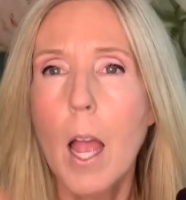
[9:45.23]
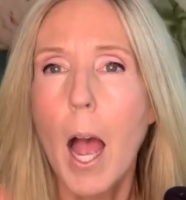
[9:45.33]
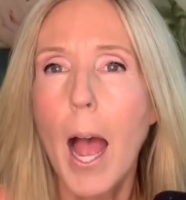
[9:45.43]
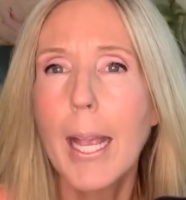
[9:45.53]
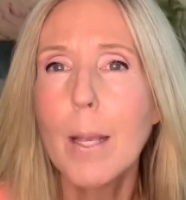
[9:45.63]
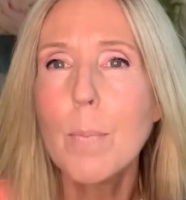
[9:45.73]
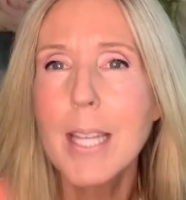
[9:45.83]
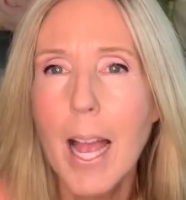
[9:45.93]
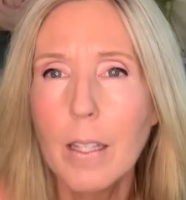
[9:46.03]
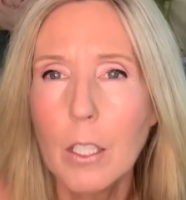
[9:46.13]
I am
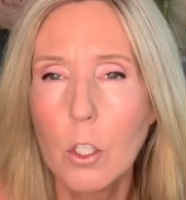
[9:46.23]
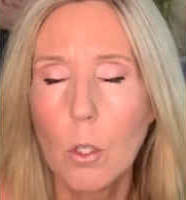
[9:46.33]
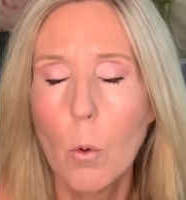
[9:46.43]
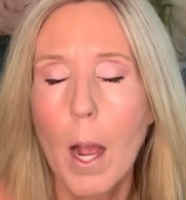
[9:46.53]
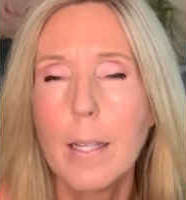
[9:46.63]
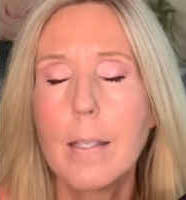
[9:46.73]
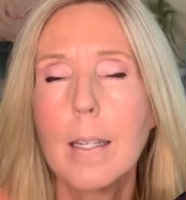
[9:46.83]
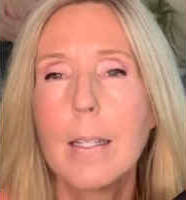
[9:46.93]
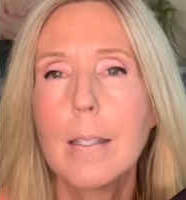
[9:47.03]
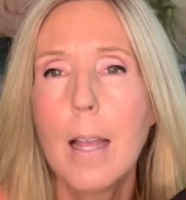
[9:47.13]
telling you, I see
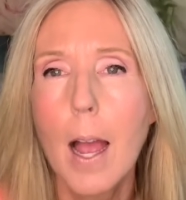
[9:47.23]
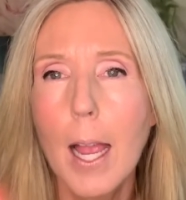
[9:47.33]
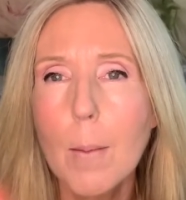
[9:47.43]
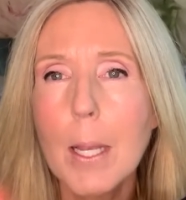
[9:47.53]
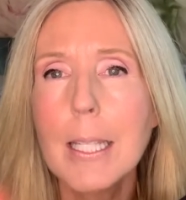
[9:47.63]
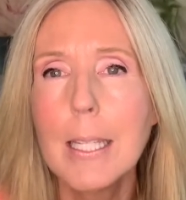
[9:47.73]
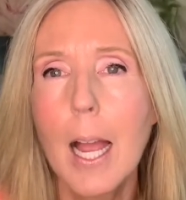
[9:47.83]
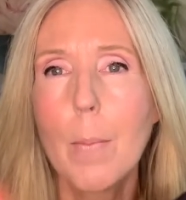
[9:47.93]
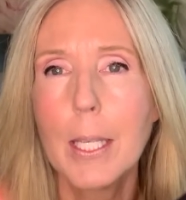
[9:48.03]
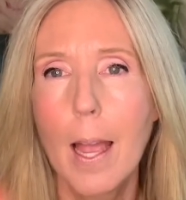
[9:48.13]
it time and
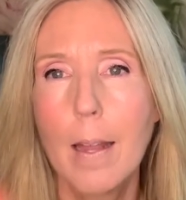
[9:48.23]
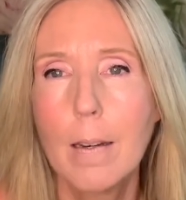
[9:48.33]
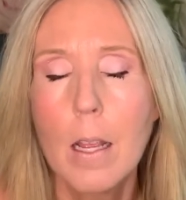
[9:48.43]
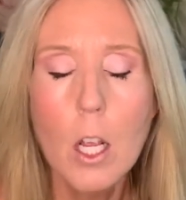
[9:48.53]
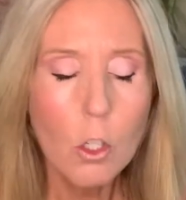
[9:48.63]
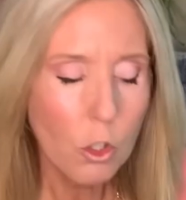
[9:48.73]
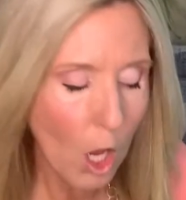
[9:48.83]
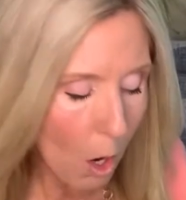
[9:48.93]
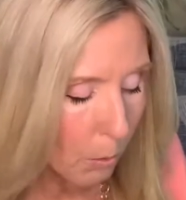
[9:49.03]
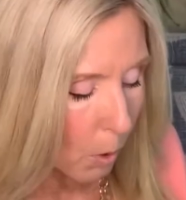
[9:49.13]
time again.
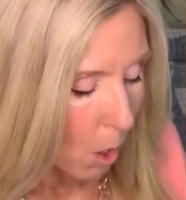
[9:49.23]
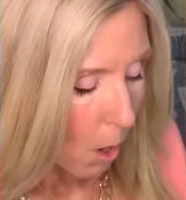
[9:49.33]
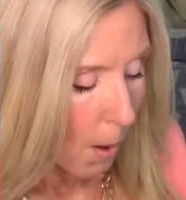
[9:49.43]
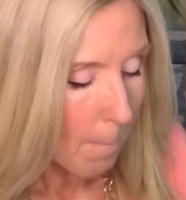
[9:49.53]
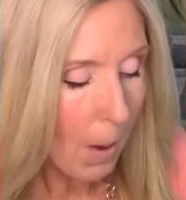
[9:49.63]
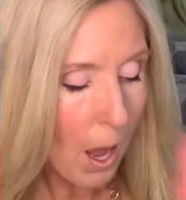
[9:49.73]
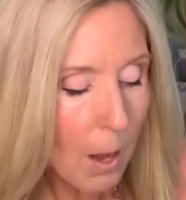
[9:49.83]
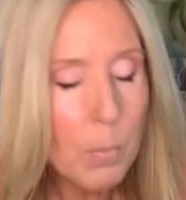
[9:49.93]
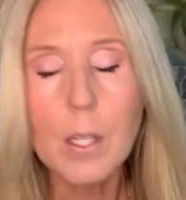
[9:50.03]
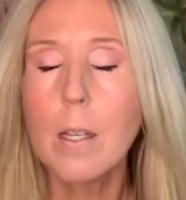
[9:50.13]
So,
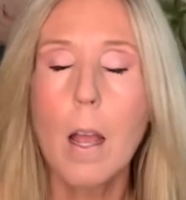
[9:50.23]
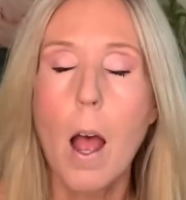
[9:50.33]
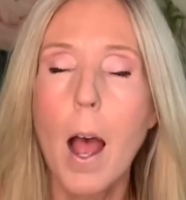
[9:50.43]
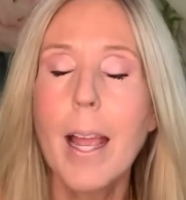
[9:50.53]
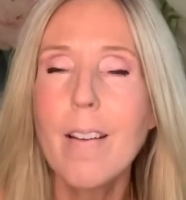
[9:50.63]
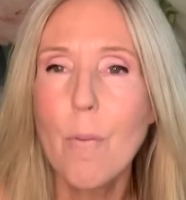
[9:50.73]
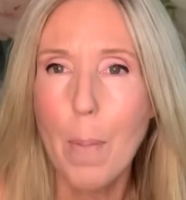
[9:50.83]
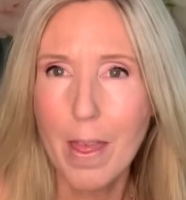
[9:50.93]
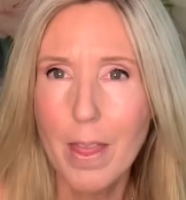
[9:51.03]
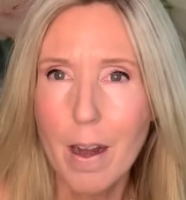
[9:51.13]
moms, I have
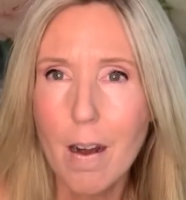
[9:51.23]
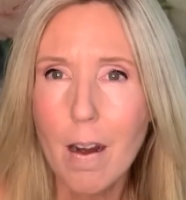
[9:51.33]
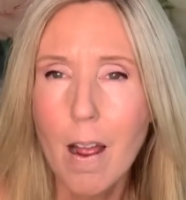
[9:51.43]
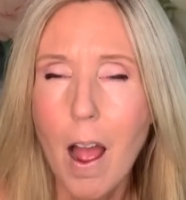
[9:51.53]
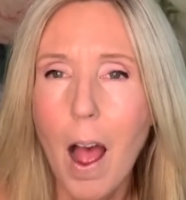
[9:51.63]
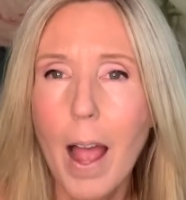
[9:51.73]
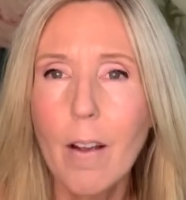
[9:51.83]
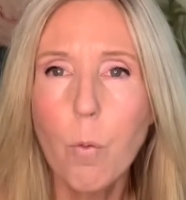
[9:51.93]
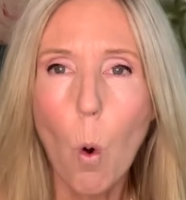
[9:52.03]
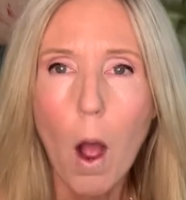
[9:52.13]
been there. I
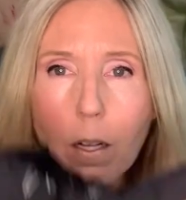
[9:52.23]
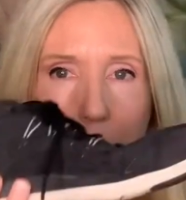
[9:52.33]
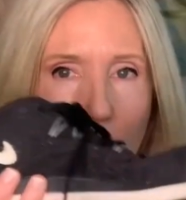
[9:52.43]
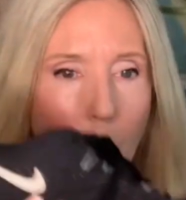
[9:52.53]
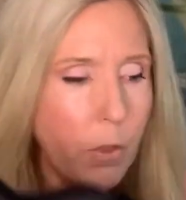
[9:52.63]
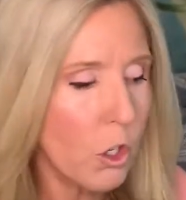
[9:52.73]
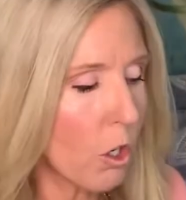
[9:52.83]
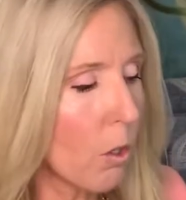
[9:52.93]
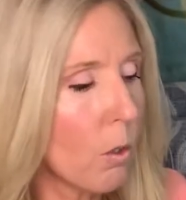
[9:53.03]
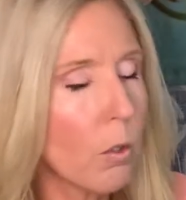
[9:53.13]
have walked in all the
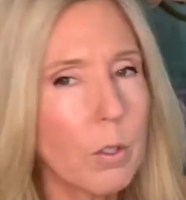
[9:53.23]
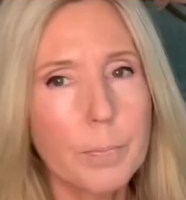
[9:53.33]
shoes.